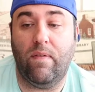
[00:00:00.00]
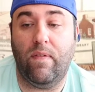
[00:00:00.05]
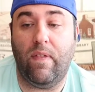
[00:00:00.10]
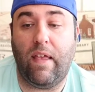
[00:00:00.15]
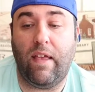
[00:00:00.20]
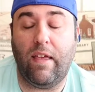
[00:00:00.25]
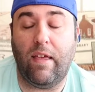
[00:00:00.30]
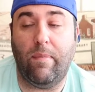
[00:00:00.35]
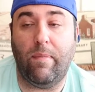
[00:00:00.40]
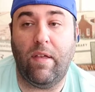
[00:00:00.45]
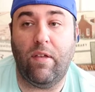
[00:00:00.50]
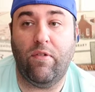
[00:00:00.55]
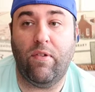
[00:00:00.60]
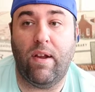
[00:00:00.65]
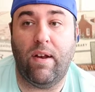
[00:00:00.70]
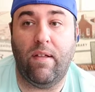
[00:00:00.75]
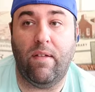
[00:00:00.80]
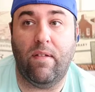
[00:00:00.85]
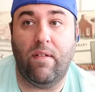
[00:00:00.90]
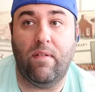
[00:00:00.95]
they come in
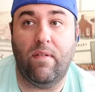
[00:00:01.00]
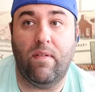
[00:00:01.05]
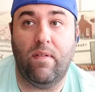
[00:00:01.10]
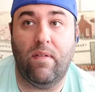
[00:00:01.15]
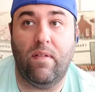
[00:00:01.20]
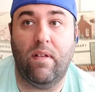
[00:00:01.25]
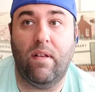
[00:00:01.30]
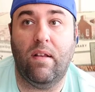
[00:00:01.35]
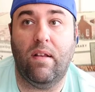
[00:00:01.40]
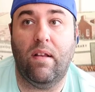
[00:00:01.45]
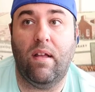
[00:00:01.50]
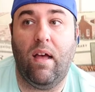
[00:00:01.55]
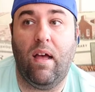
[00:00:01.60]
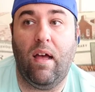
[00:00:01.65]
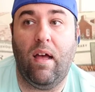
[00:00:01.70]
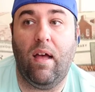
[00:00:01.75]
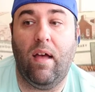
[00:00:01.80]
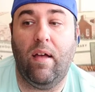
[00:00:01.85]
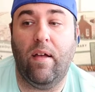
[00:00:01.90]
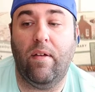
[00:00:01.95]
trying to
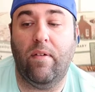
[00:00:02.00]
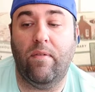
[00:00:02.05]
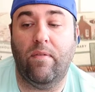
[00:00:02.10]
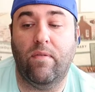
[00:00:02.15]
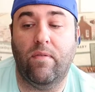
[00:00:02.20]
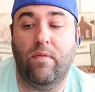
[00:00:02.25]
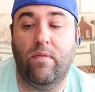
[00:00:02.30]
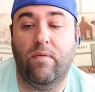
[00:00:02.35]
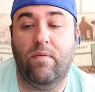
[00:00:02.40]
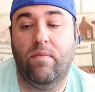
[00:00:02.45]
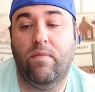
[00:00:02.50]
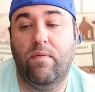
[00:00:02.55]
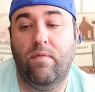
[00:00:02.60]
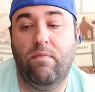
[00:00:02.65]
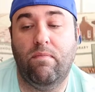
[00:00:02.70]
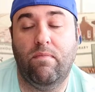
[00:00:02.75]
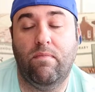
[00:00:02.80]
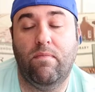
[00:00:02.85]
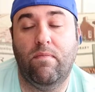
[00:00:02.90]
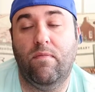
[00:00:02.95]
um,
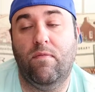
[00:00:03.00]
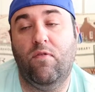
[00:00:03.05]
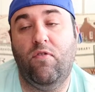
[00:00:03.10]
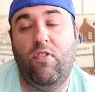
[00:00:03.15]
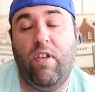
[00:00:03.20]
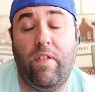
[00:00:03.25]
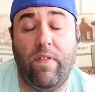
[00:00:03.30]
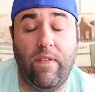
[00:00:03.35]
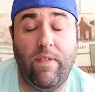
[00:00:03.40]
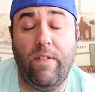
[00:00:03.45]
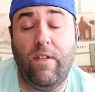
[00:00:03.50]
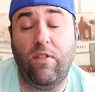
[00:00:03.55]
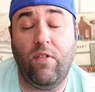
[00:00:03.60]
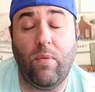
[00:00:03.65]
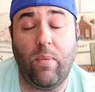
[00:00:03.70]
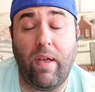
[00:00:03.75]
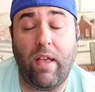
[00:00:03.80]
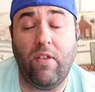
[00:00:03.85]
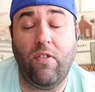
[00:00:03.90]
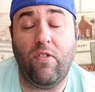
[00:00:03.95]
check the
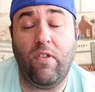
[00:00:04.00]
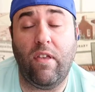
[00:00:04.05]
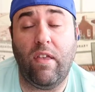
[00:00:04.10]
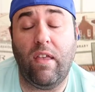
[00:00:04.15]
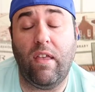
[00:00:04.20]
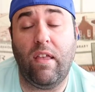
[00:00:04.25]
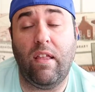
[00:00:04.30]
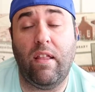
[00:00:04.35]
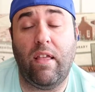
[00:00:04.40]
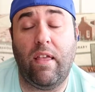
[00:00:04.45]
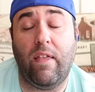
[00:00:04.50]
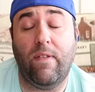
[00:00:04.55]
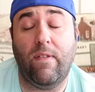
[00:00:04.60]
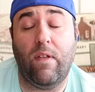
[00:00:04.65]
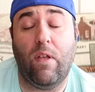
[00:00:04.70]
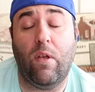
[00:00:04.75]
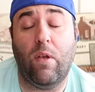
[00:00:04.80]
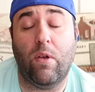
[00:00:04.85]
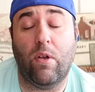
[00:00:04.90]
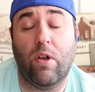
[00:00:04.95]
situation. And
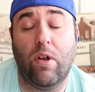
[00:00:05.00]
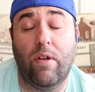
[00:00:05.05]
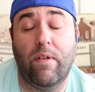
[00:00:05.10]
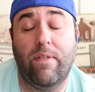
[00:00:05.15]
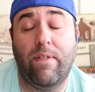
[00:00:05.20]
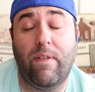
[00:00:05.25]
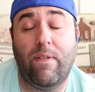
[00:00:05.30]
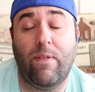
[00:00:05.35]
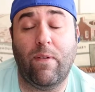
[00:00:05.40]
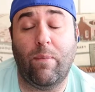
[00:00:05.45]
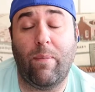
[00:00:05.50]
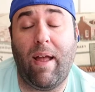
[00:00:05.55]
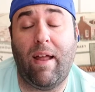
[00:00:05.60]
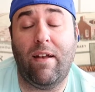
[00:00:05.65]
so Kurt sends the